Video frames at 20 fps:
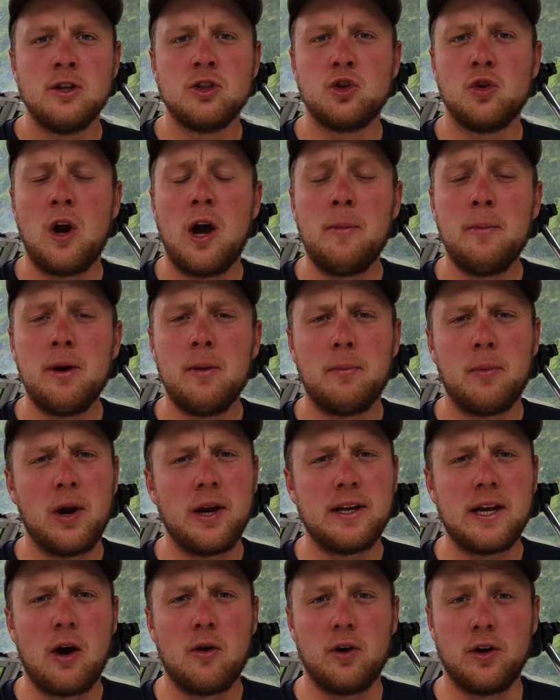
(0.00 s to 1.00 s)
So now I'm going to
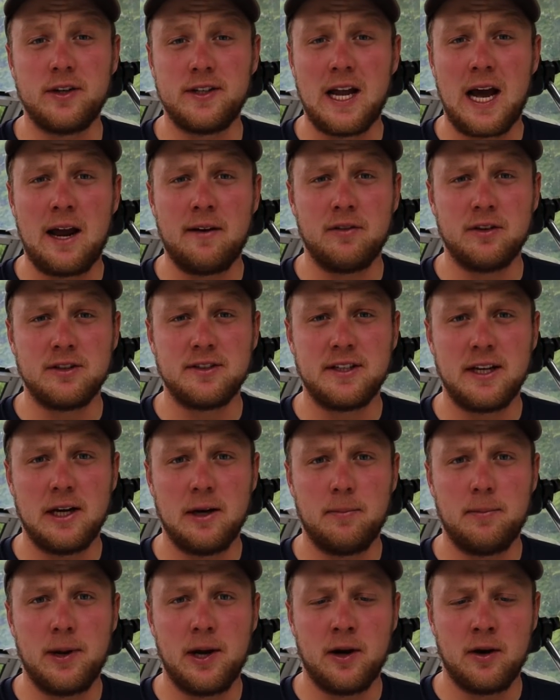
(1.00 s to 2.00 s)
break down our diver
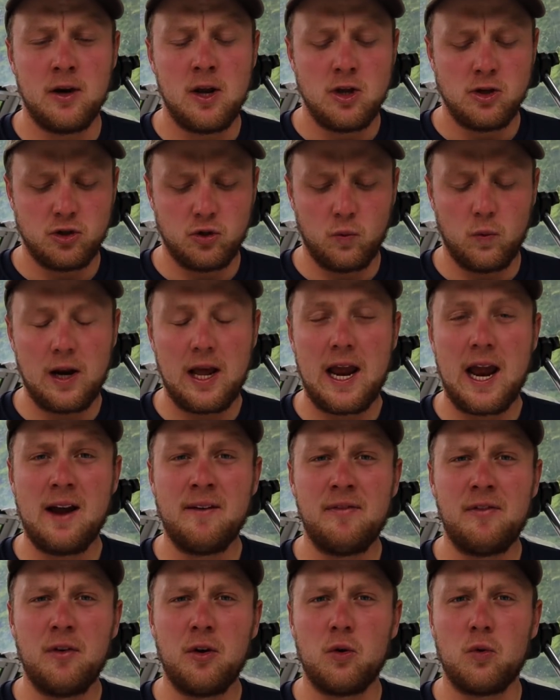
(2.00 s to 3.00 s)
setup here. So what I
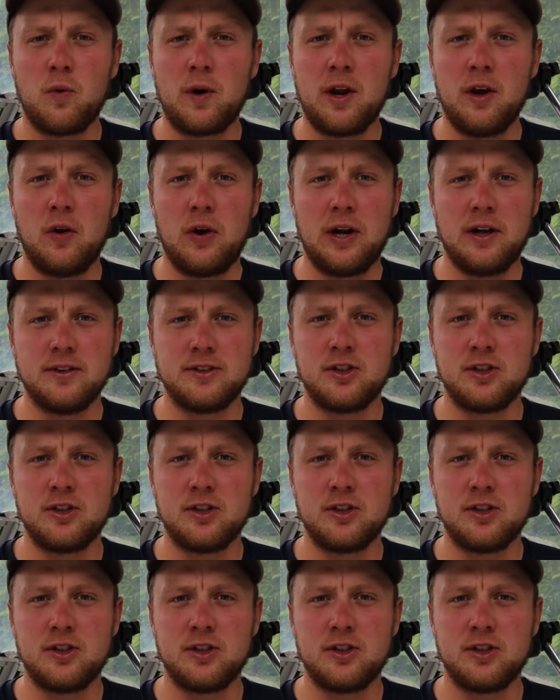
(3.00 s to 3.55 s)
have for a reel here